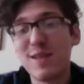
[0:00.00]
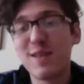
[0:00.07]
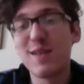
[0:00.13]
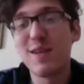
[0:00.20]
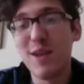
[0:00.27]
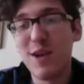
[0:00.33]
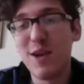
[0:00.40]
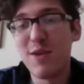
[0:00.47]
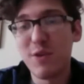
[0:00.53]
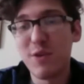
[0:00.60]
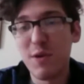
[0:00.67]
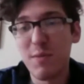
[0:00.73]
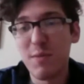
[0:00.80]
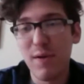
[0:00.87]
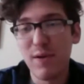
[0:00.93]
you know doing
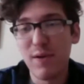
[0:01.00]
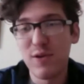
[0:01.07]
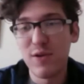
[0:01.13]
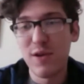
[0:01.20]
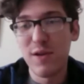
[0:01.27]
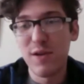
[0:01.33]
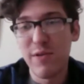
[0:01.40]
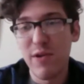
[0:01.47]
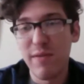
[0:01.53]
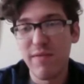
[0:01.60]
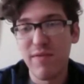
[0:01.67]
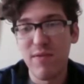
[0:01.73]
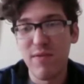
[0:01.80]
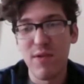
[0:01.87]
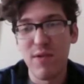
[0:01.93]
poetry in the program
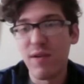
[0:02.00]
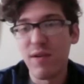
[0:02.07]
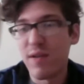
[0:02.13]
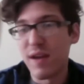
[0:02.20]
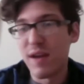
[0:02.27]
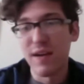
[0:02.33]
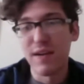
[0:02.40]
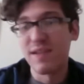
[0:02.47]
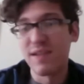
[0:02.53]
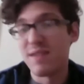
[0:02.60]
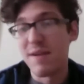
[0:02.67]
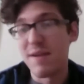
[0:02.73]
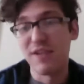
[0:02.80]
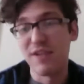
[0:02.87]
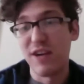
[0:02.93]
for the
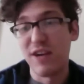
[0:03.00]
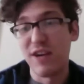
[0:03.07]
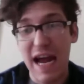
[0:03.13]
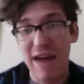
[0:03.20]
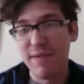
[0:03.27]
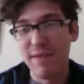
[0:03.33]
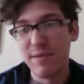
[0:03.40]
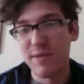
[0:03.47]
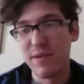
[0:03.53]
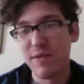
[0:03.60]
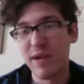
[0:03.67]
semester and a half I was doing